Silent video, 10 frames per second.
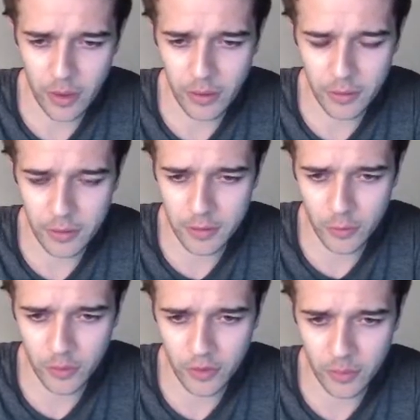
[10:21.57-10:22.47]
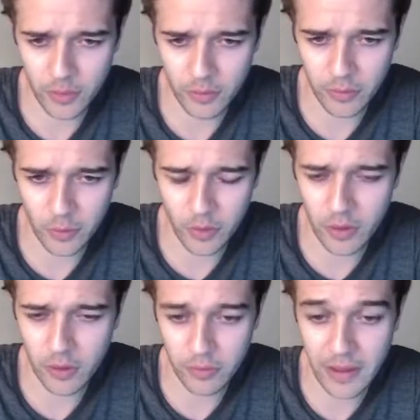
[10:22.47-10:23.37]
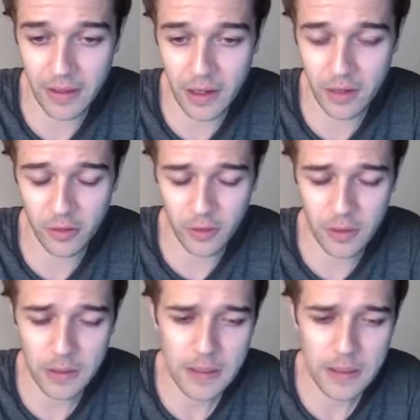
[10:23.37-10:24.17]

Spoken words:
ions or something of that nature,